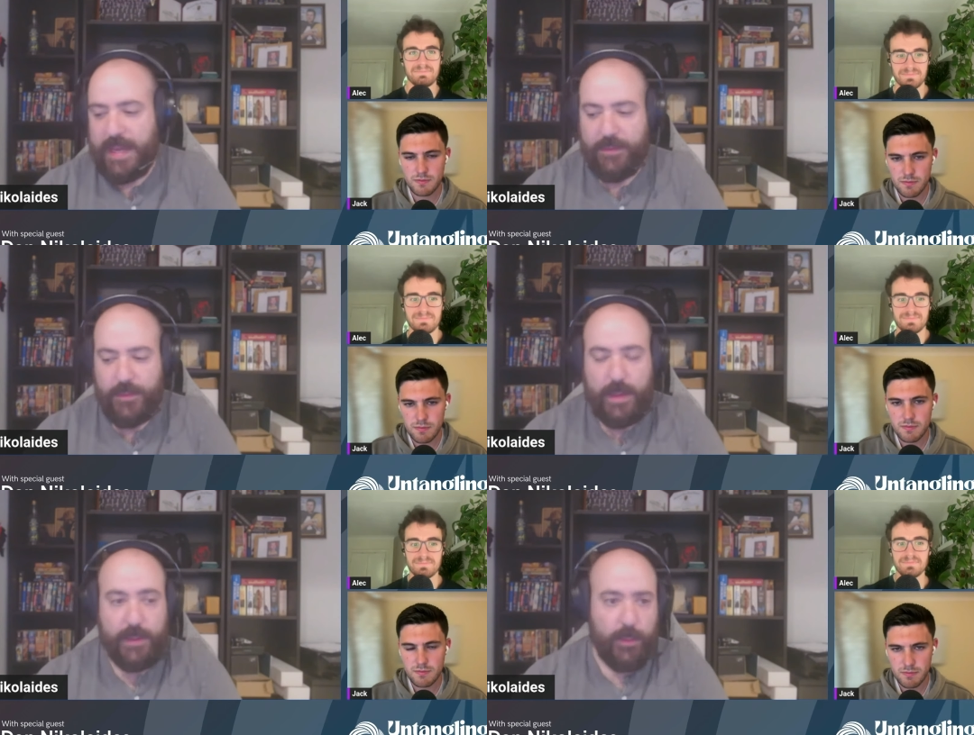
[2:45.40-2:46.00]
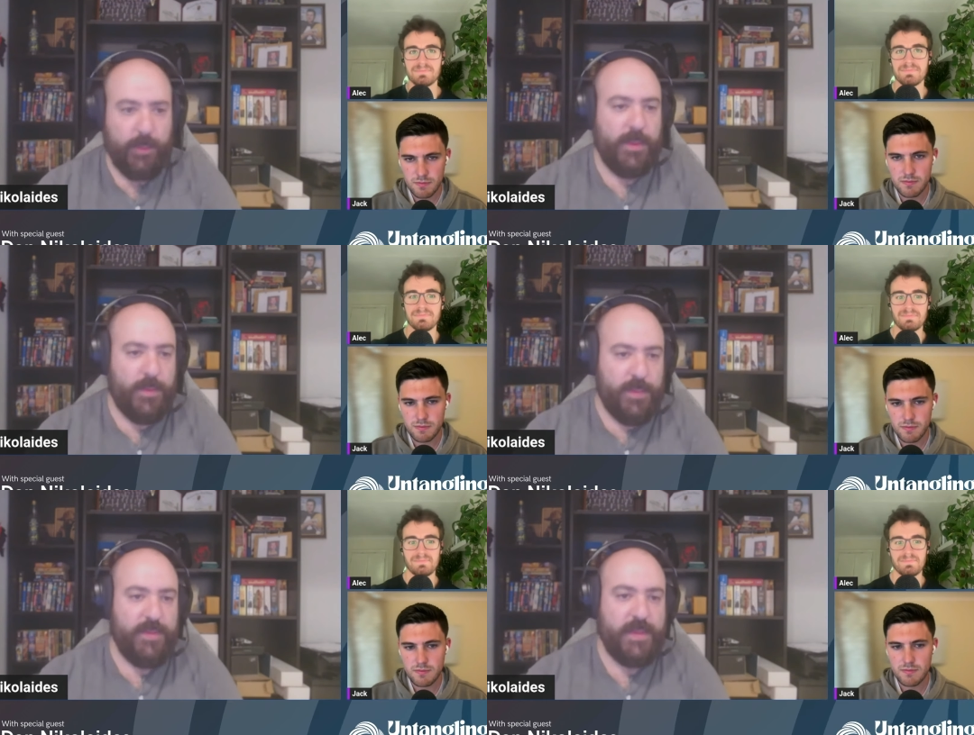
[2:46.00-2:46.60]
Speaker 1: Candler, who I had worked
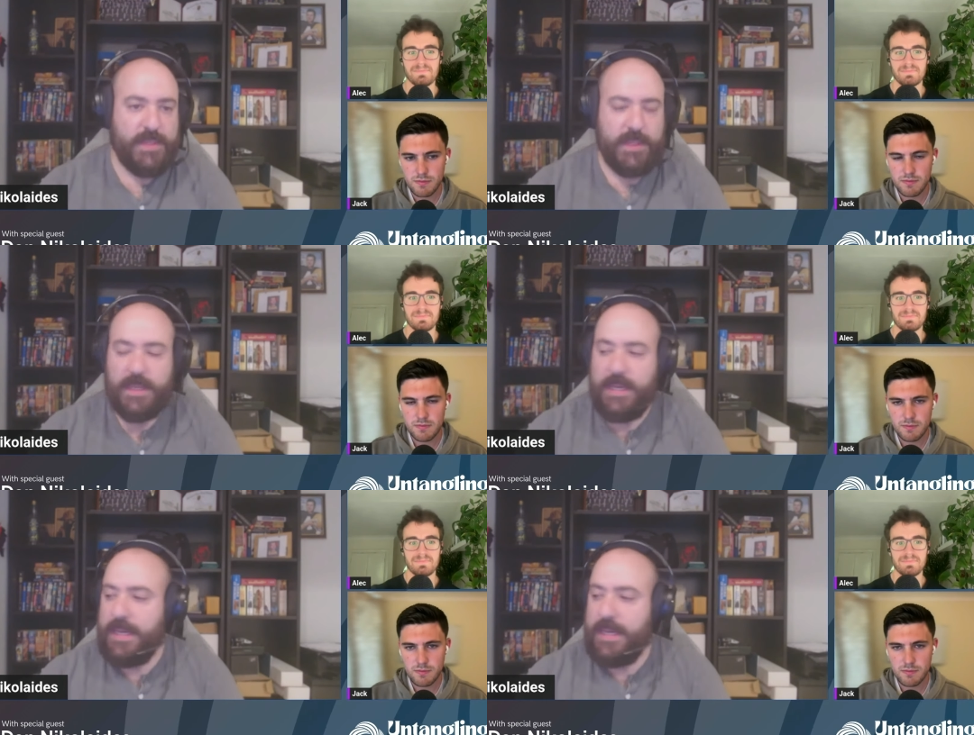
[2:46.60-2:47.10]
with previously.